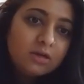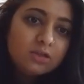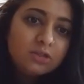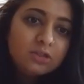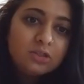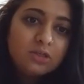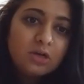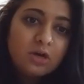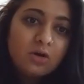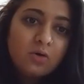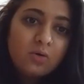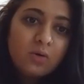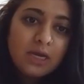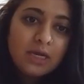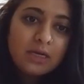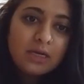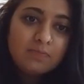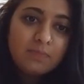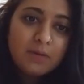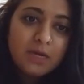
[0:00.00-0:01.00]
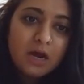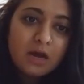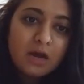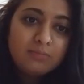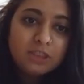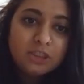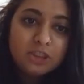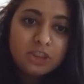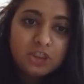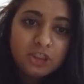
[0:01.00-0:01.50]
So it
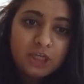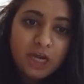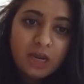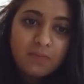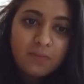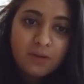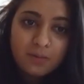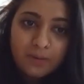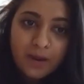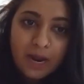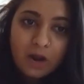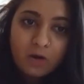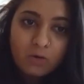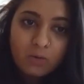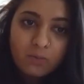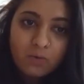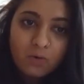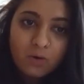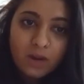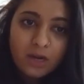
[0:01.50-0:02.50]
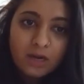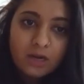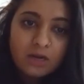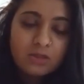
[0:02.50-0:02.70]
becomes a shape in PowerPoint.